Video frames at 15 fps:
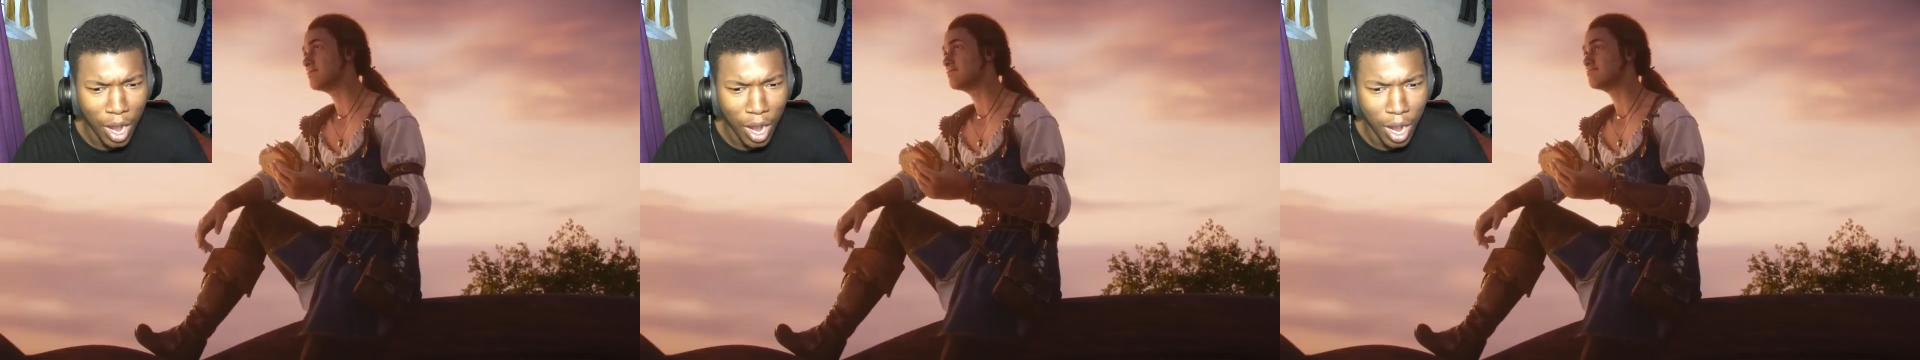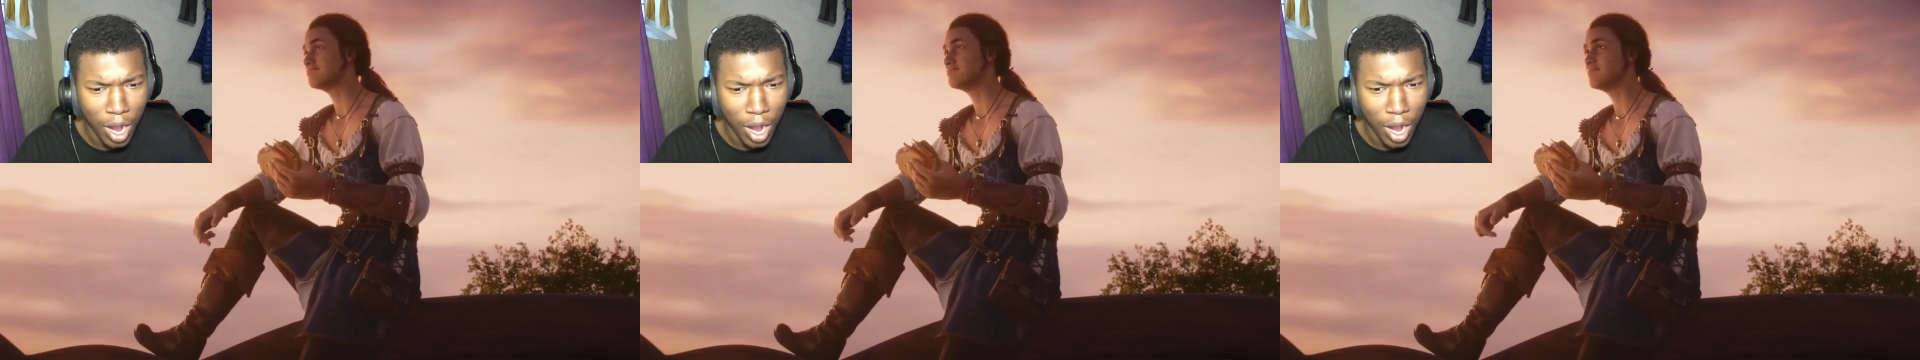
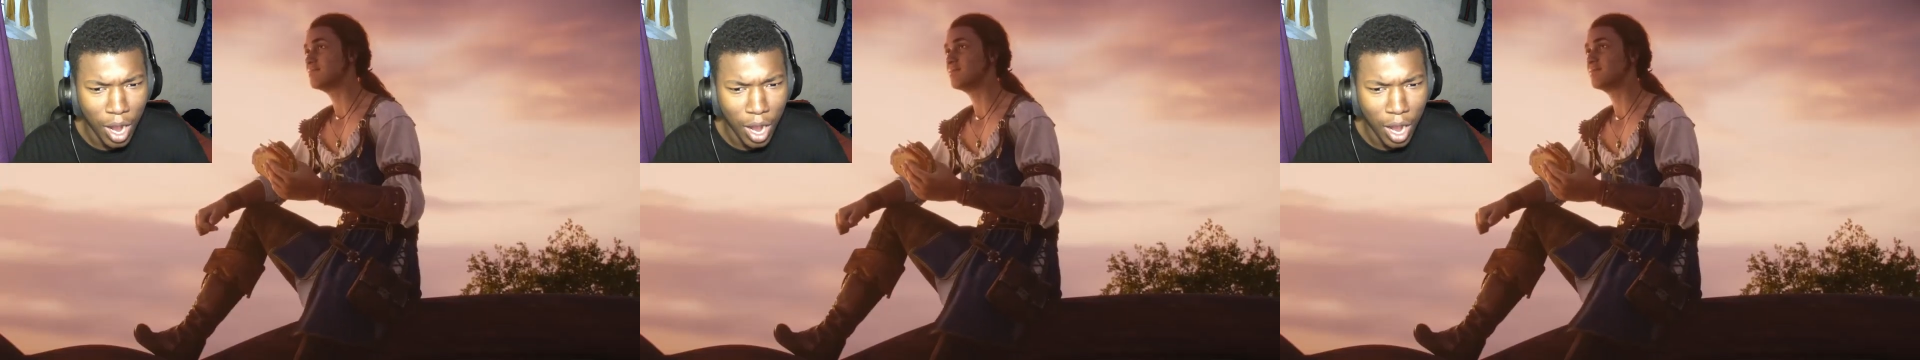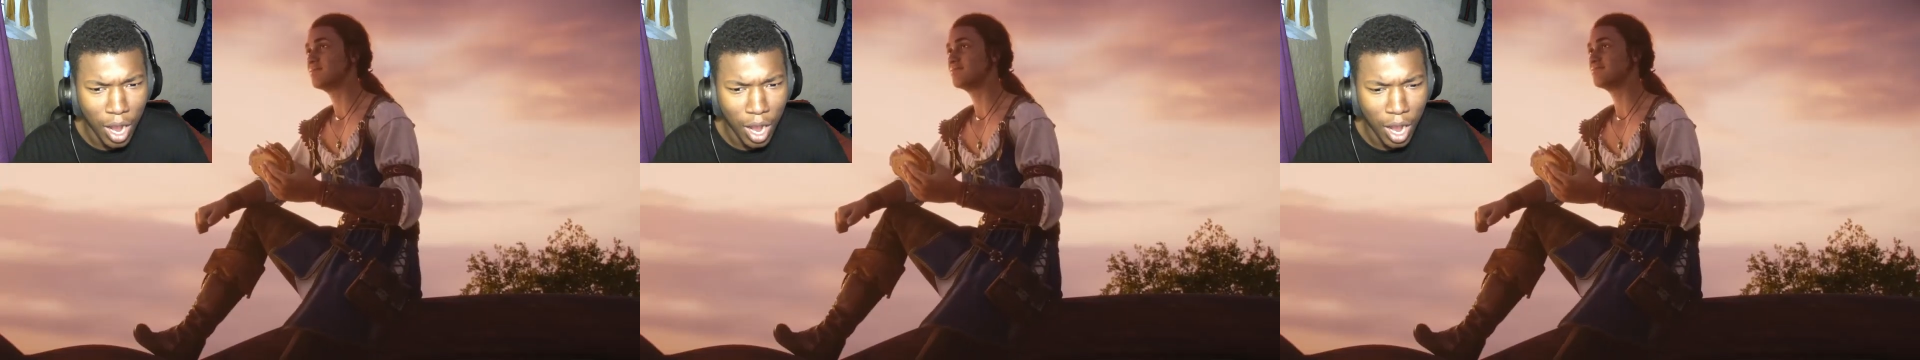
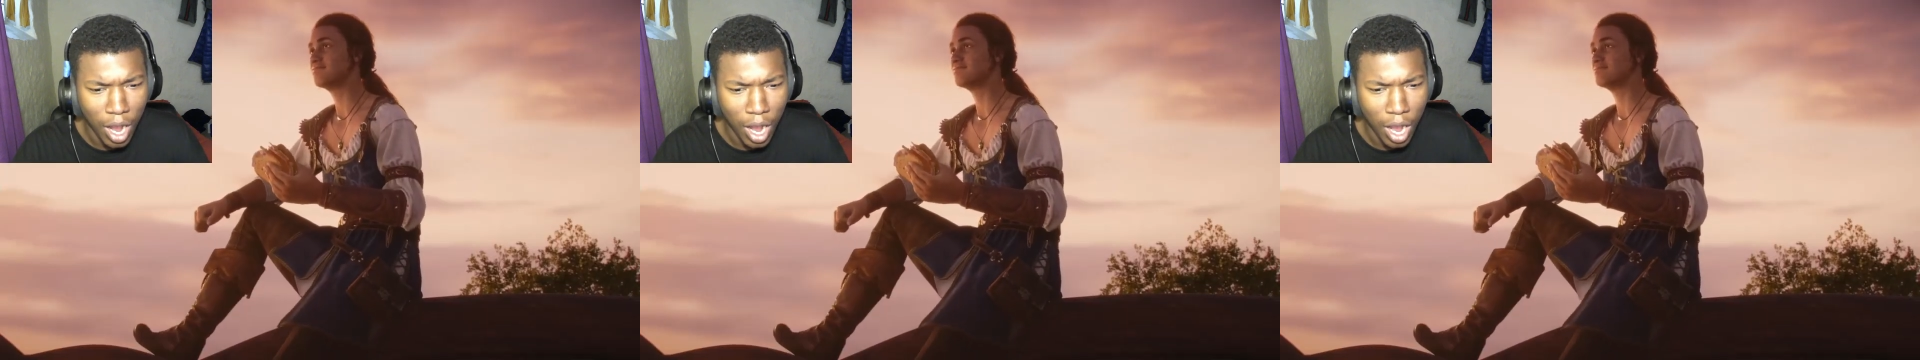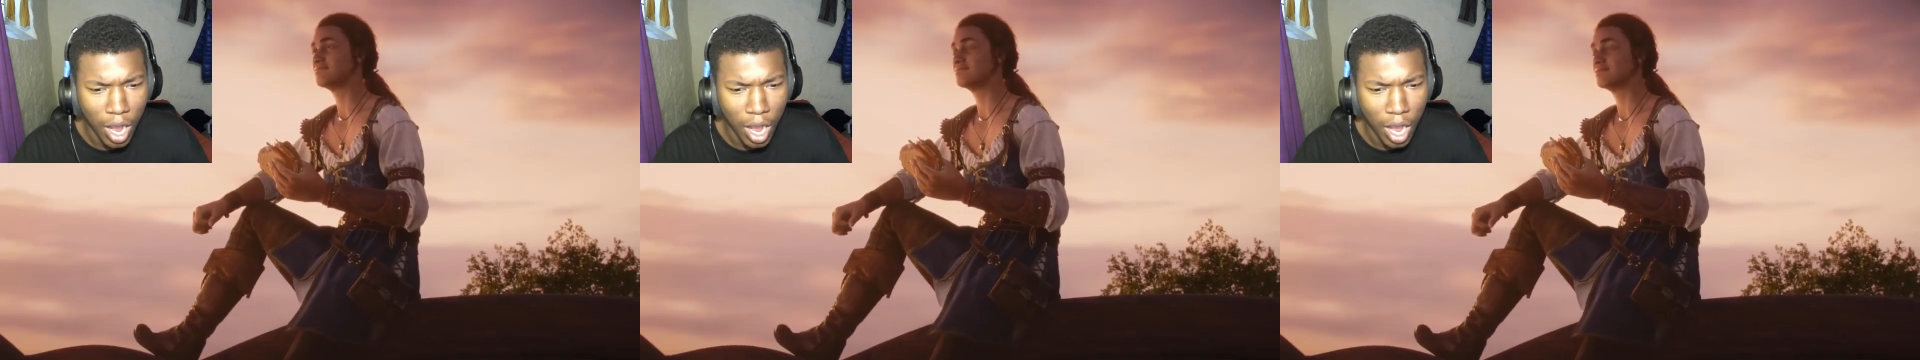
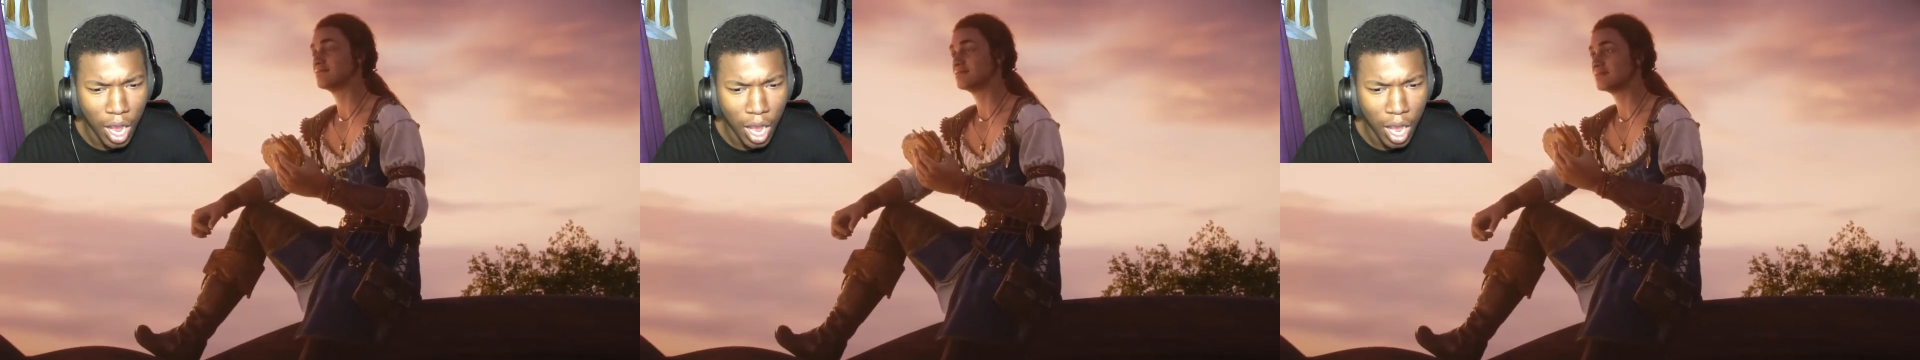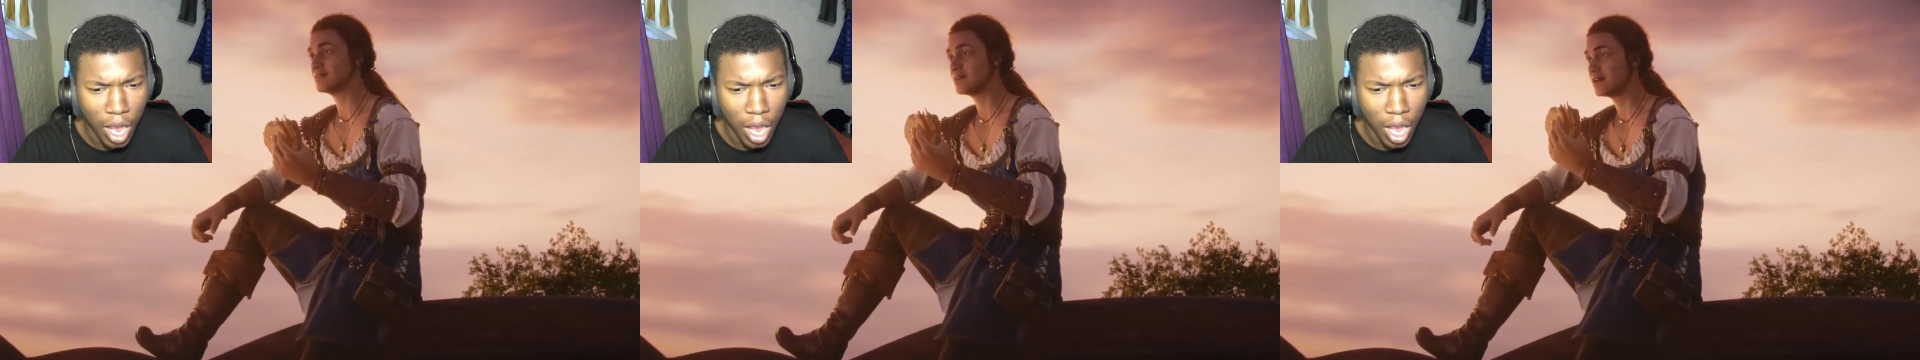
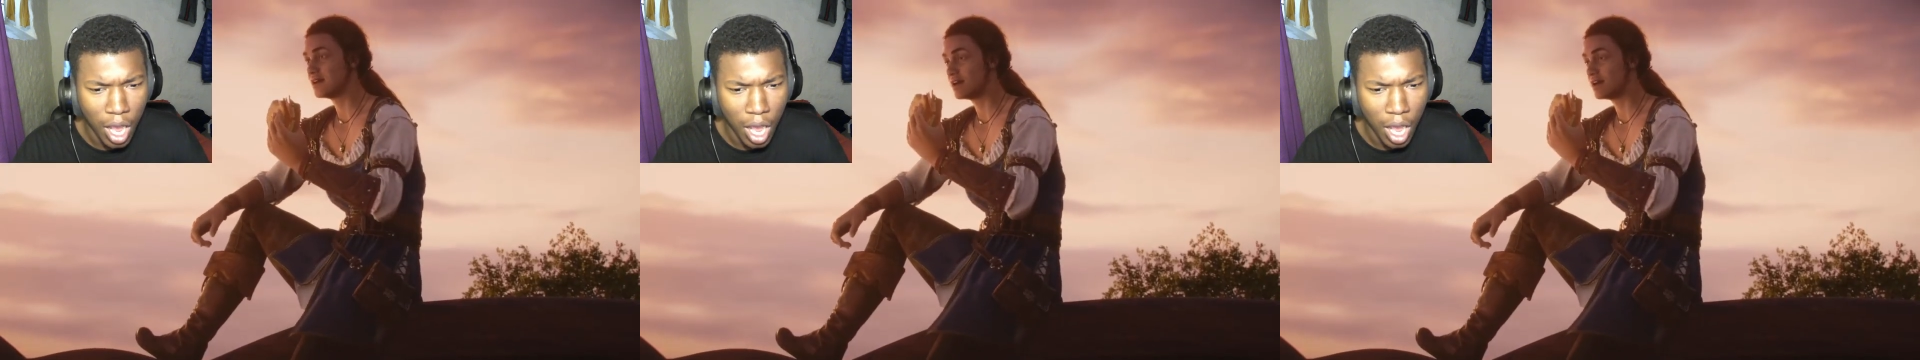(silence)